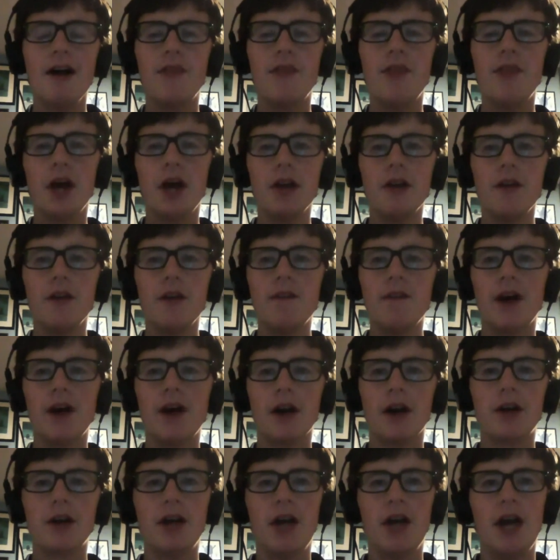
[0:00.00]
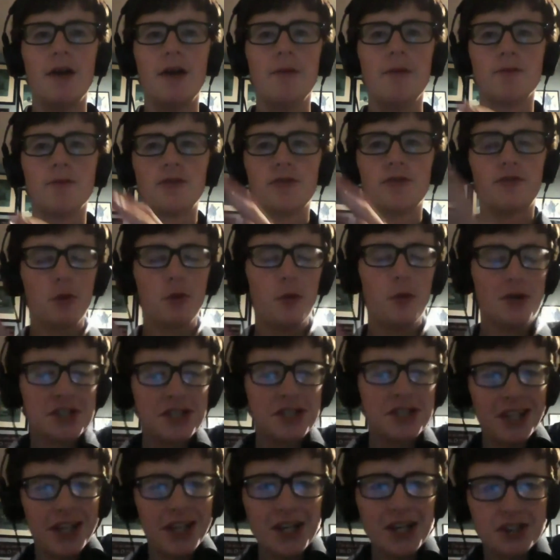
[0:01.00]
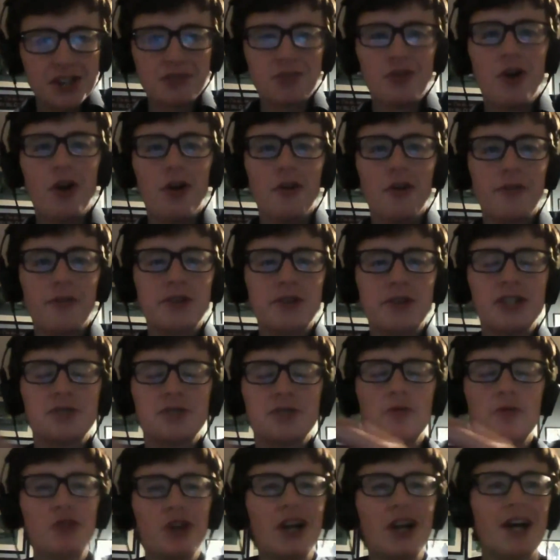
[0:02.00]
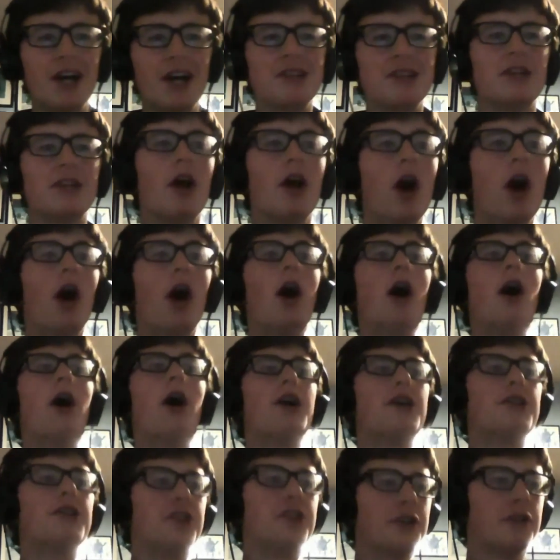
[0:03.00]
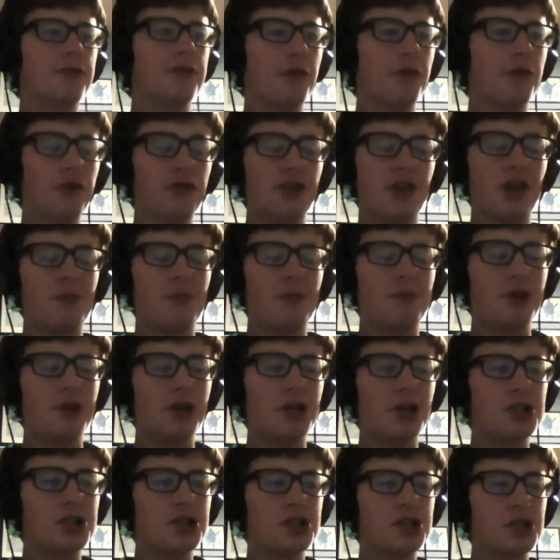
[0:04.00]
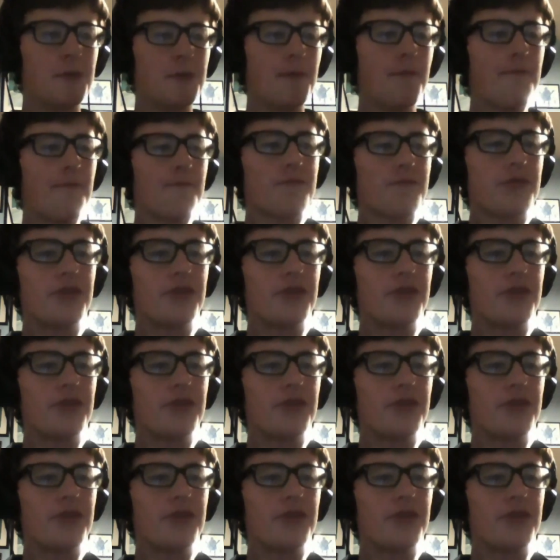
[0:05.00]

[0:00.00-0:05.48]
then that came to fruition later on because we realised that he's under forced hibernation.